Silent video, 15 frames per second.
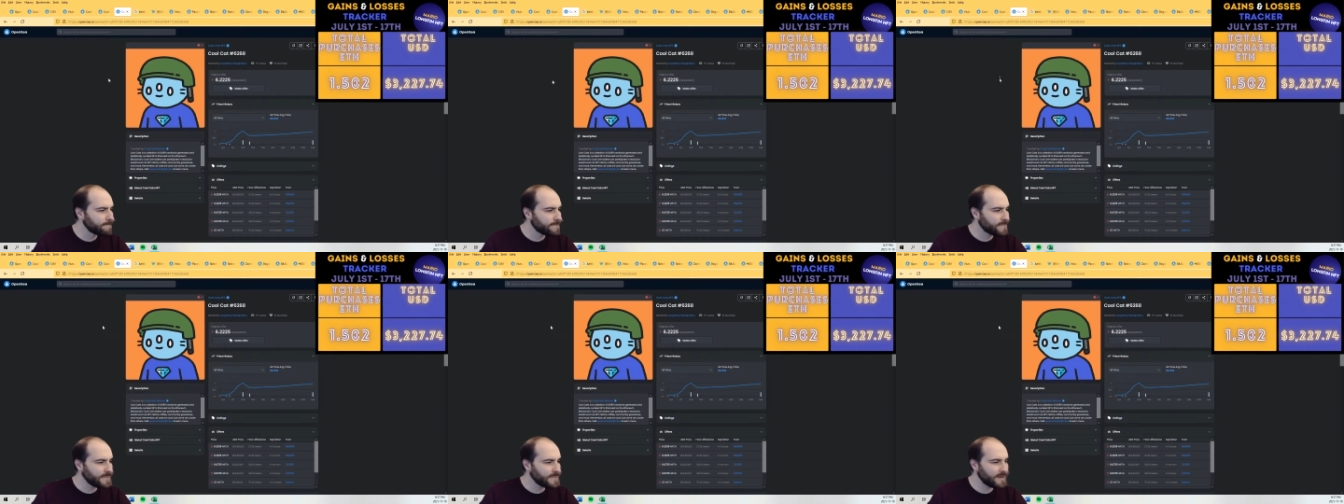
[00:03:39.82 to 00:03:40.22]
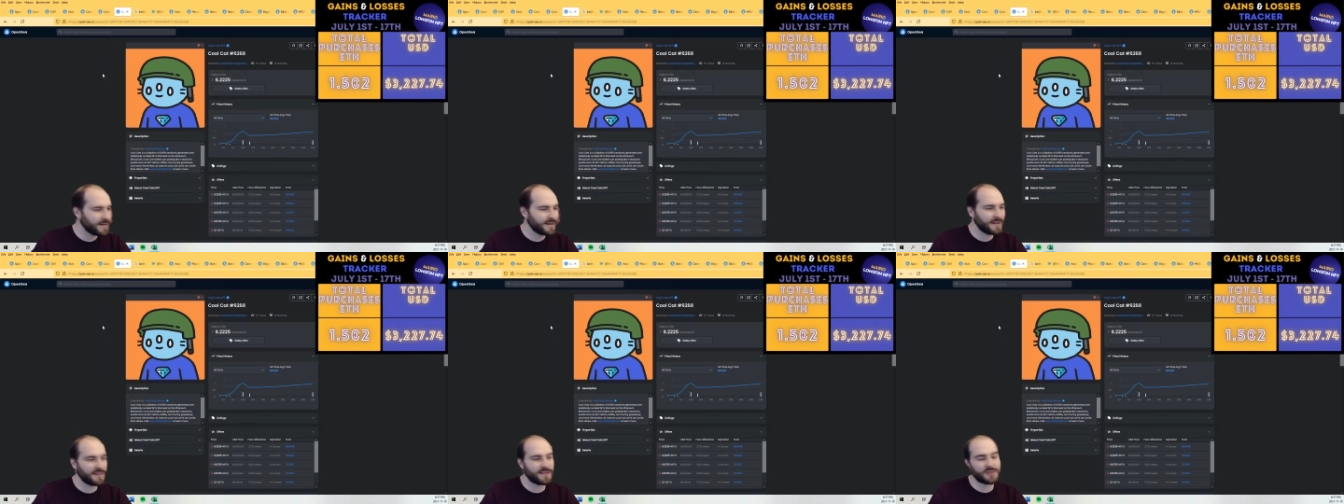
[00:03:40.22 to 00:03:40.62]
And
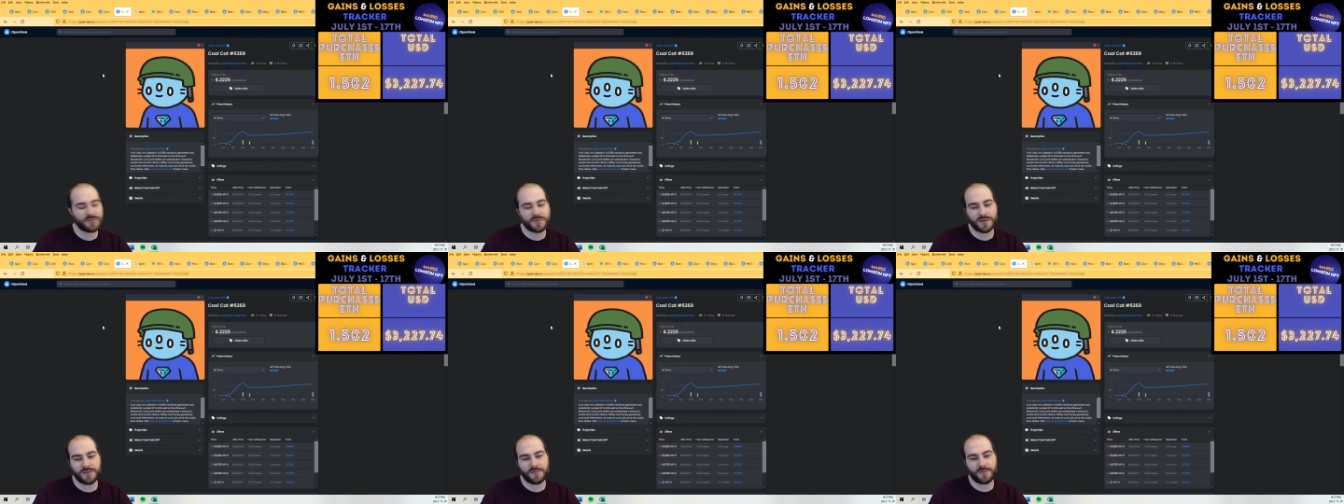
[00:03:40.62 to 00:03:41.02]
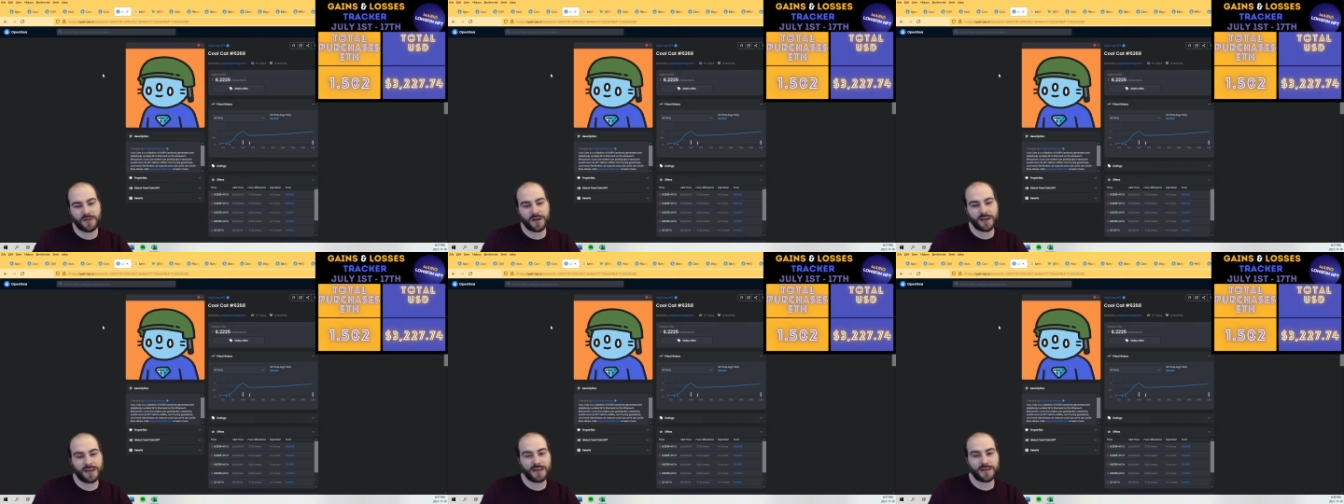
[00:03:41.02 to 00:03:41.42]
then this one
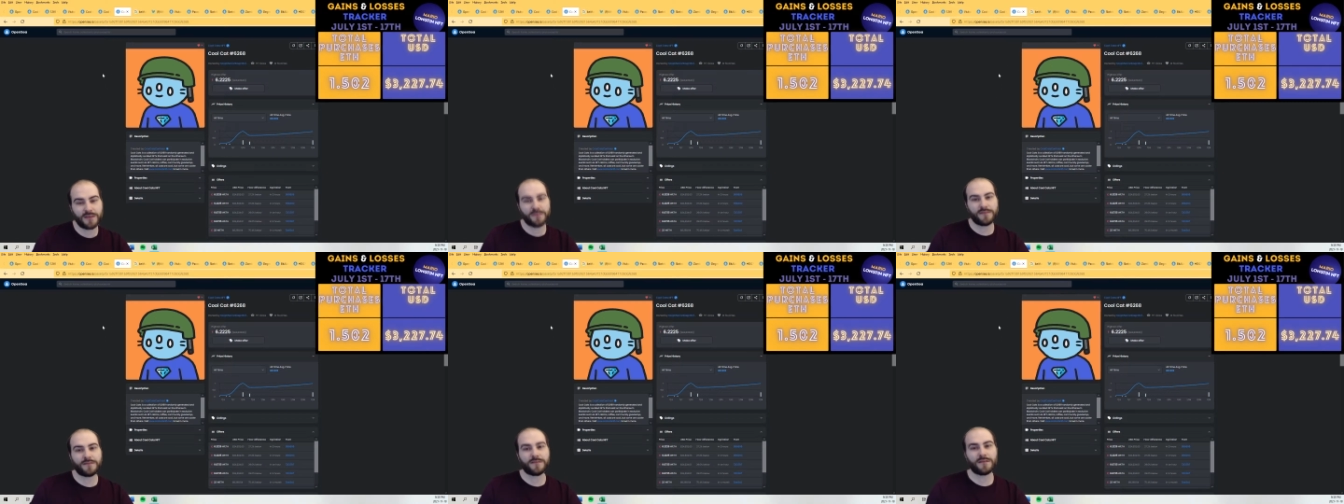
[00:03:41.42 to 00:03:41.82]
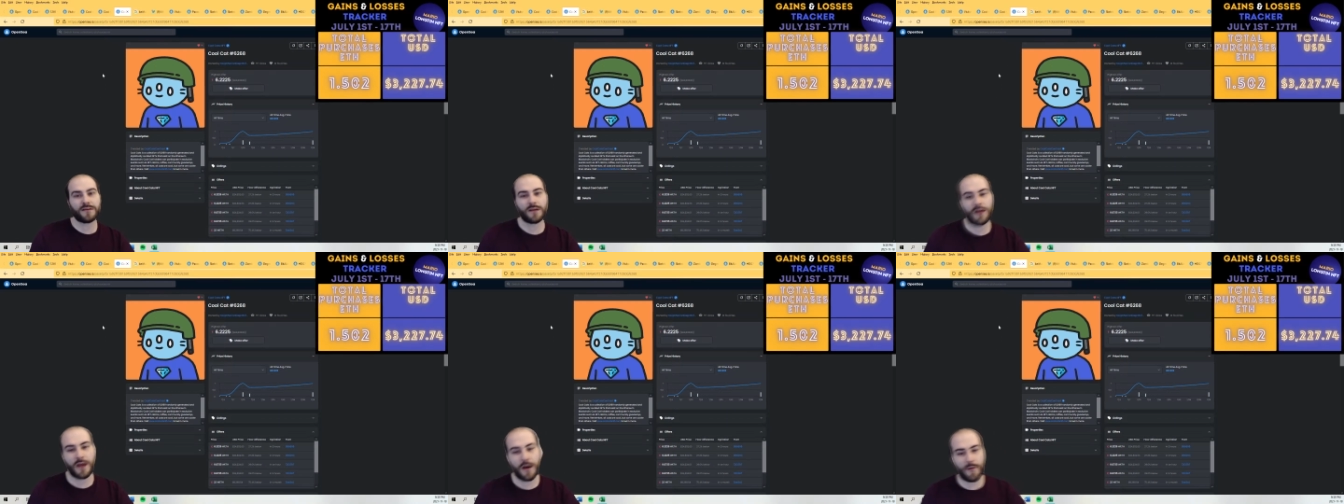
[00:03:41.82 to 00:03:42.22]
again,
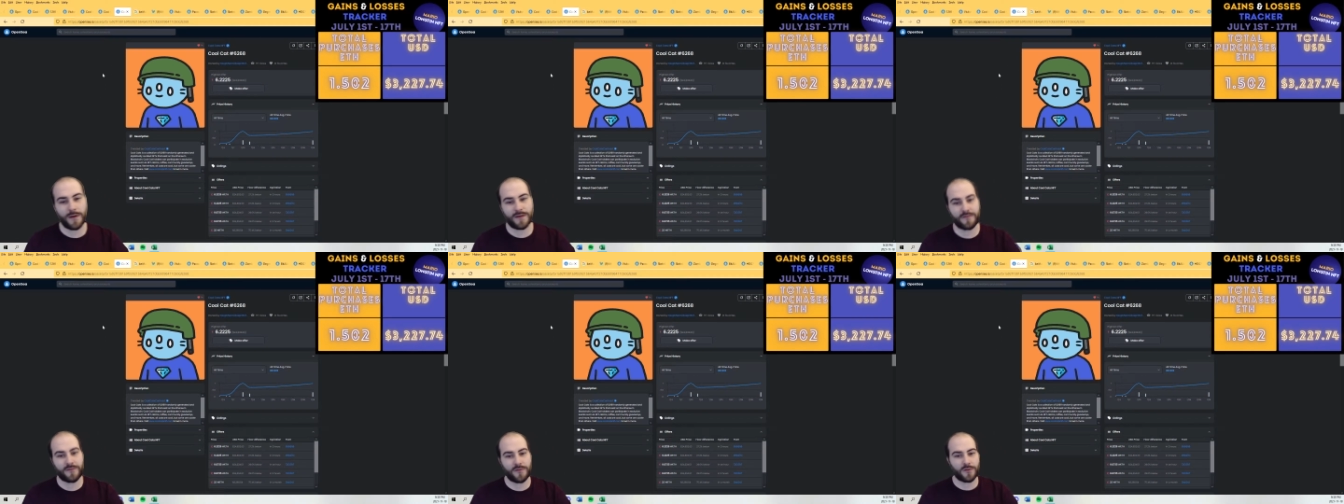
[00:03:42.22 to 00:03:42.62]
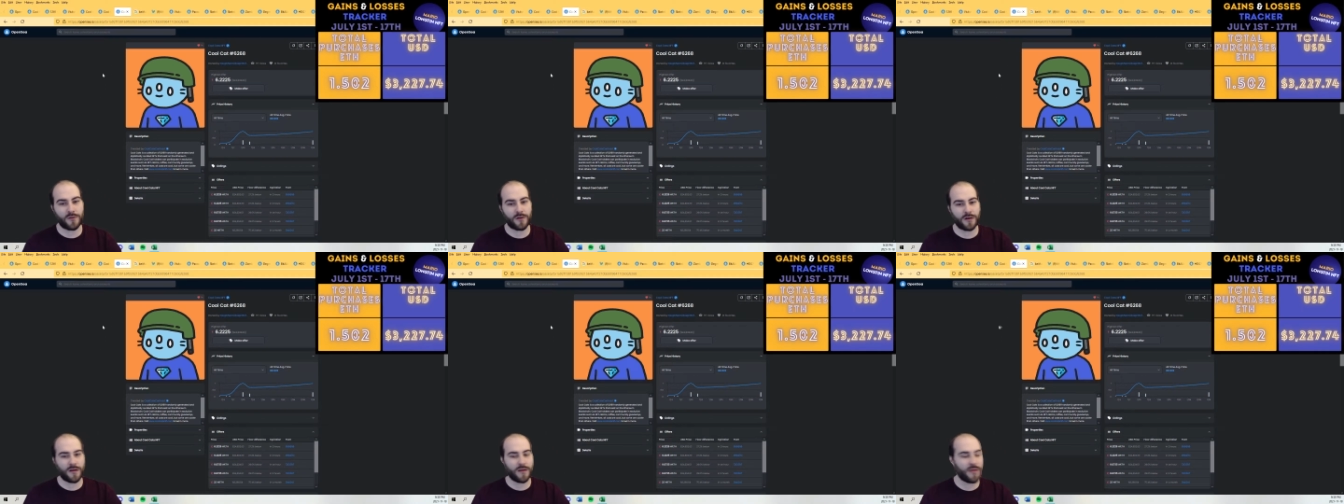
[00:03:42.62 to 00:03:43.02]
I went
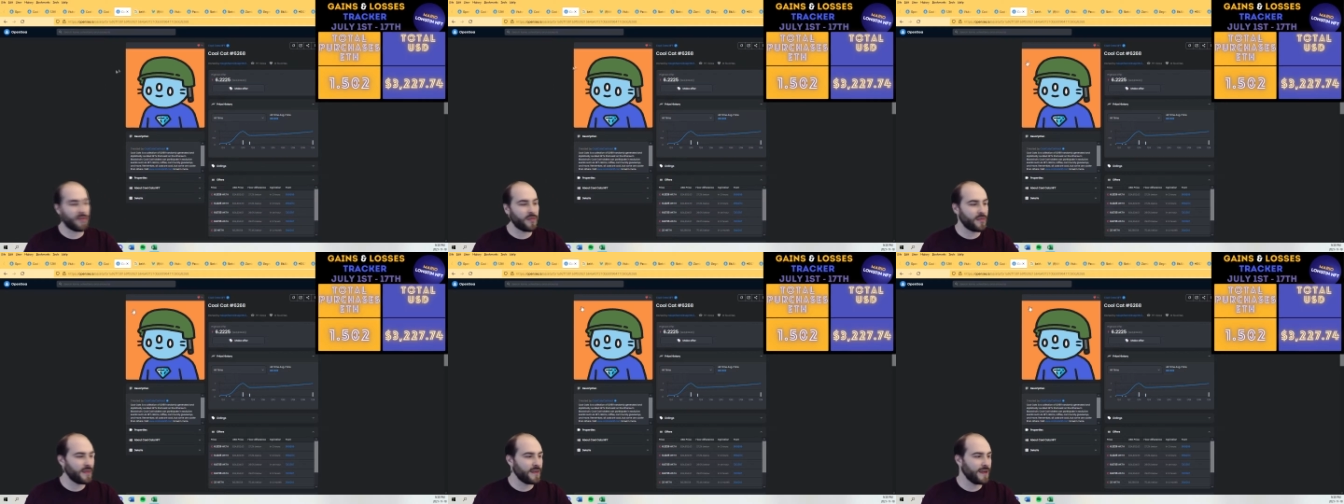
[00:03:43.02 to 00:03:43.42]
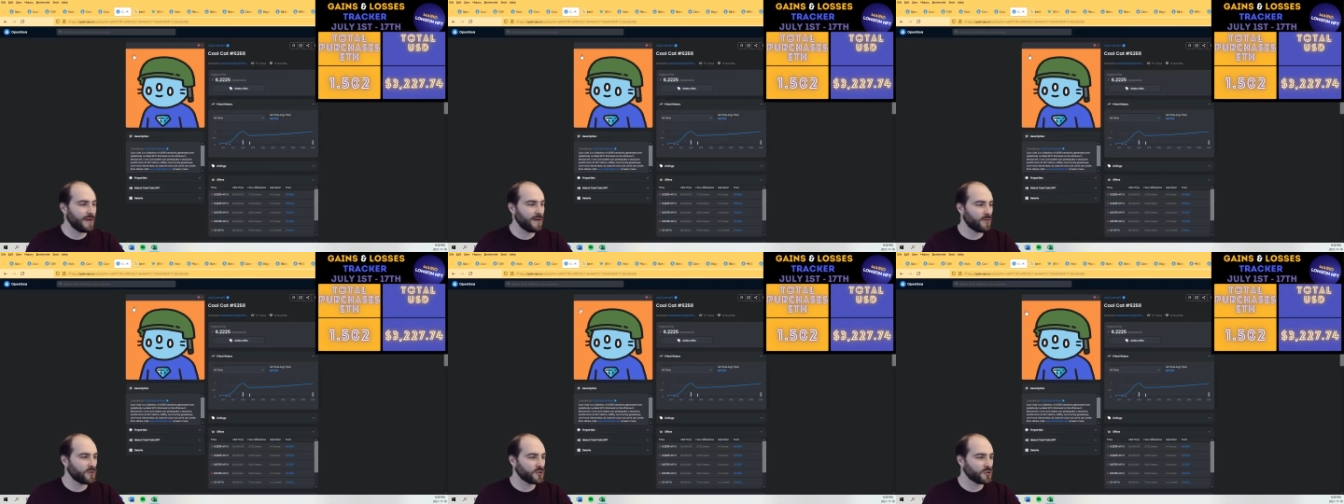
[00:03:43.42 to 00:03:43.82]
for the
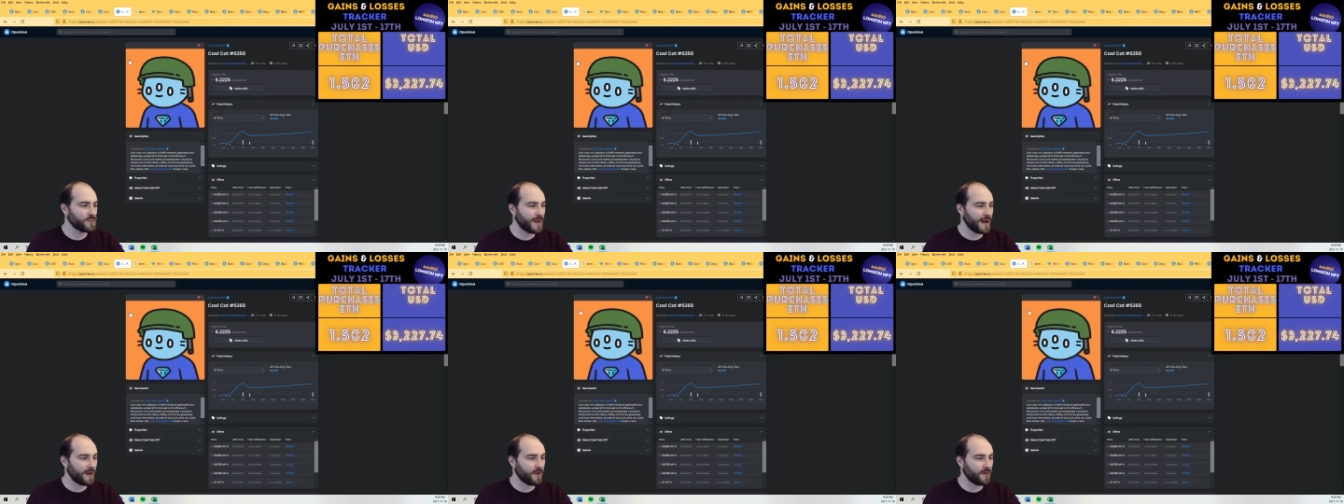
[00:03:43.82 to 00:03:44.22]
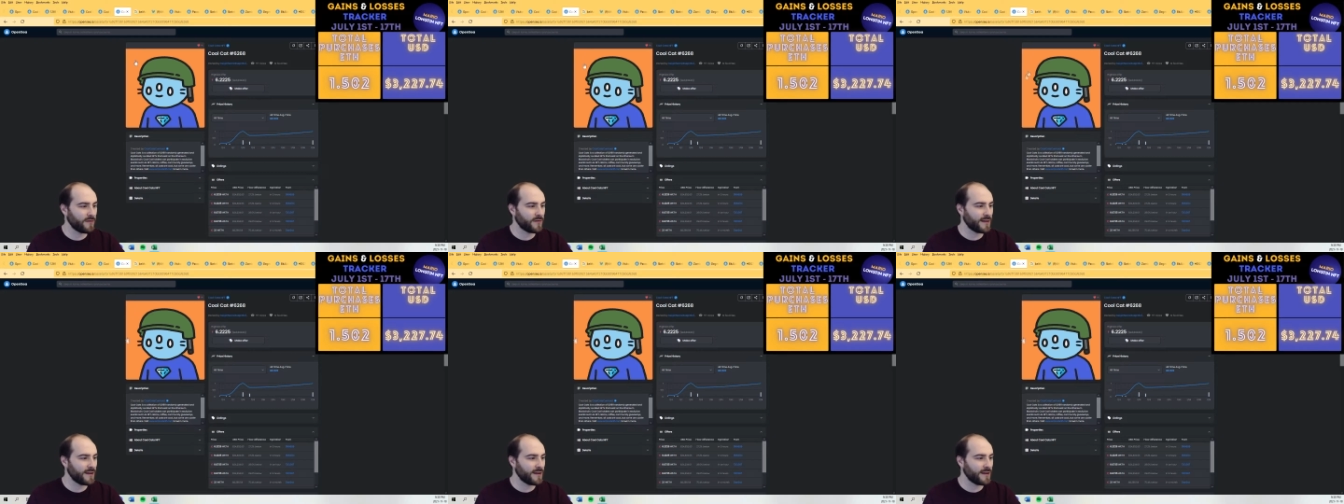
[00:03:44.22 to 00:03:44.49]
orange background.